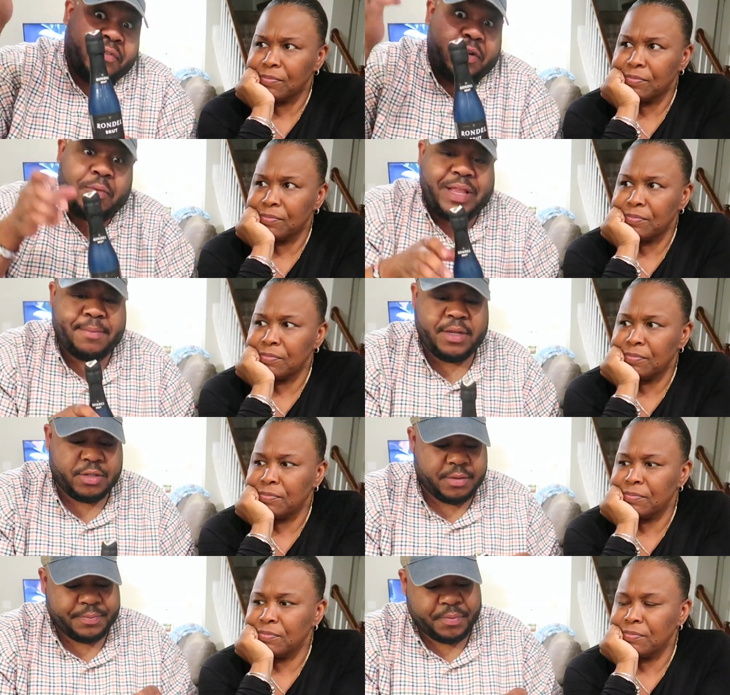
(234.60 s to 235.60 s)
Speaker 1: even know what that
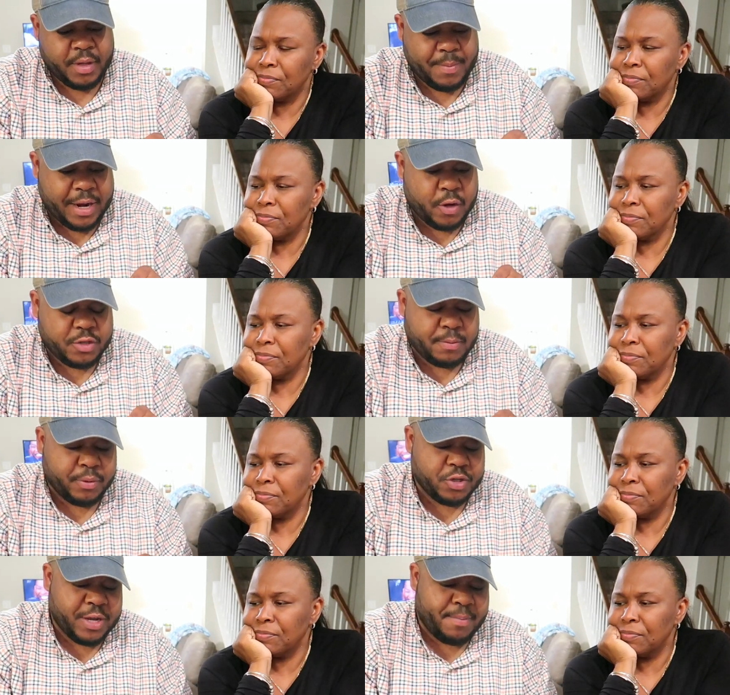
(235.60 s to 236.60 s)
means. But I know it's a
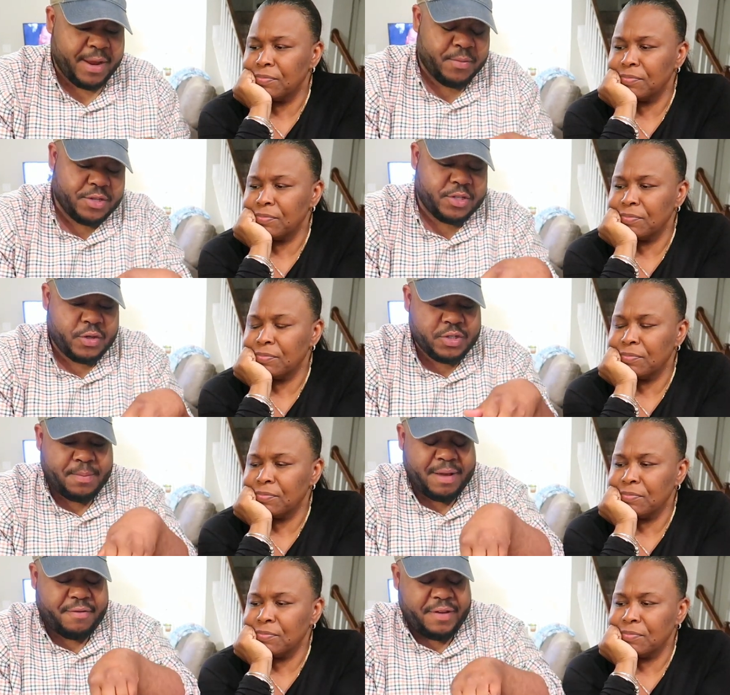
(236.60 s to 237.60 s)
Brut champagne, which is
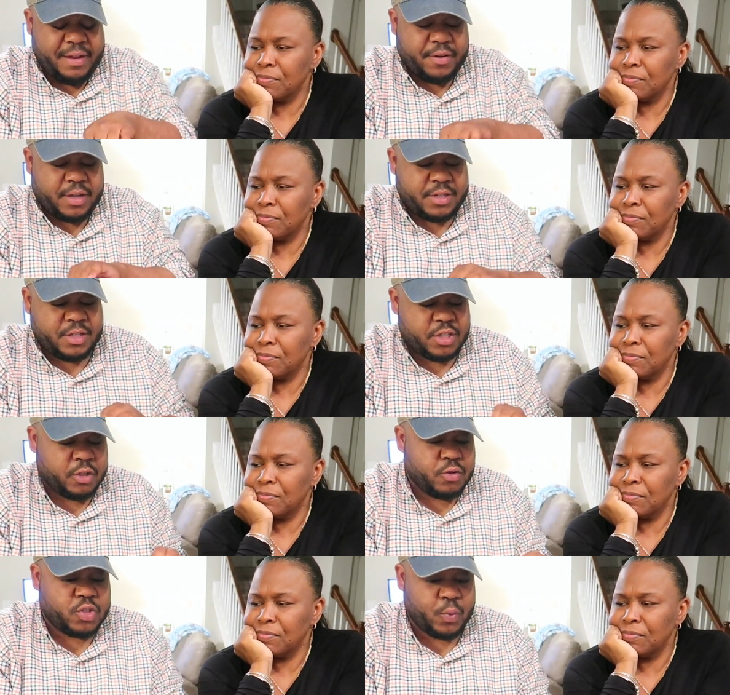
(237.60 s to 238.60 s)
usually my favorite because it's a
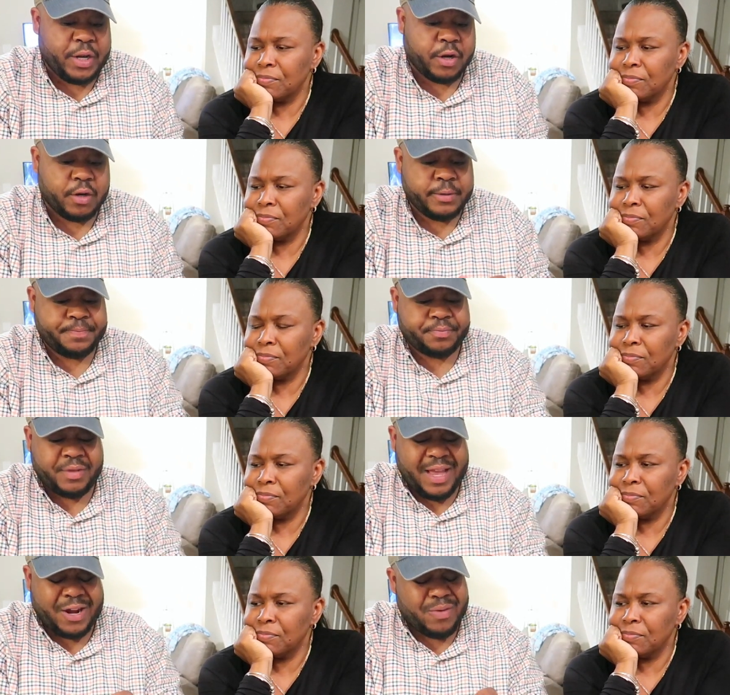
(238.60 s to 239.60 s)
little sweeter.
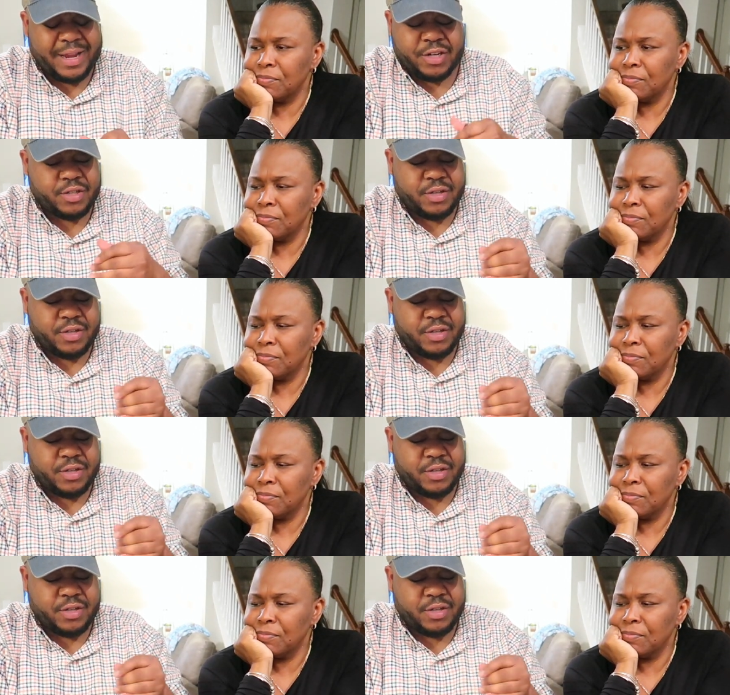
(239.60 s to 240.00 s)
I don't like it.